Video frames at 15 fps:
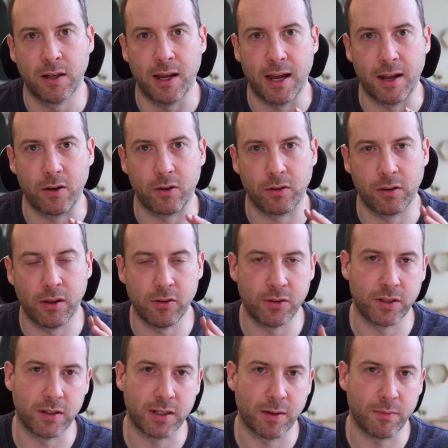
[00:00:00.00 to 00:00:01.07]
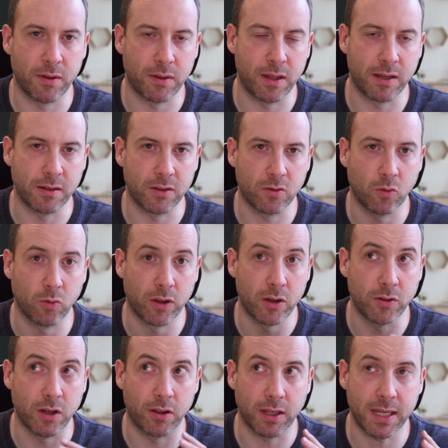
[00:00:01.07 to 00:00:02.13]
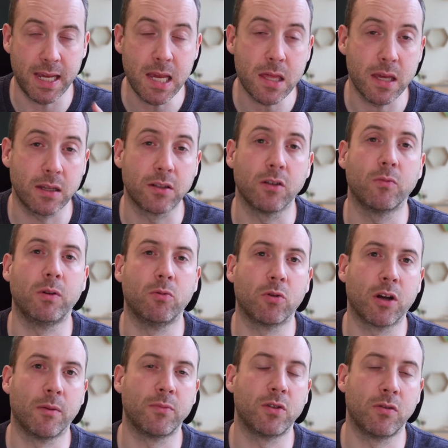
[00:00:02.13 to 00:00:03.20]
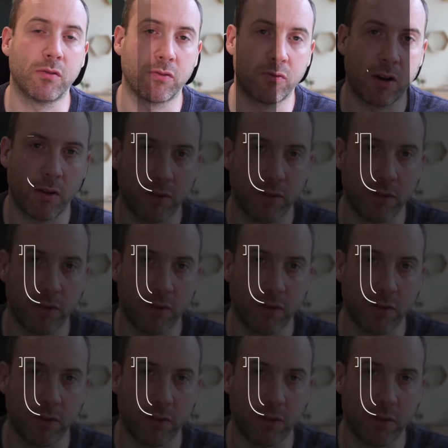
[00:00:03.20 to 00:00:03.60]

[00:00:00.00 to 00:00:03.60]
And those are some of the things, or those are the key things that we will come to throughout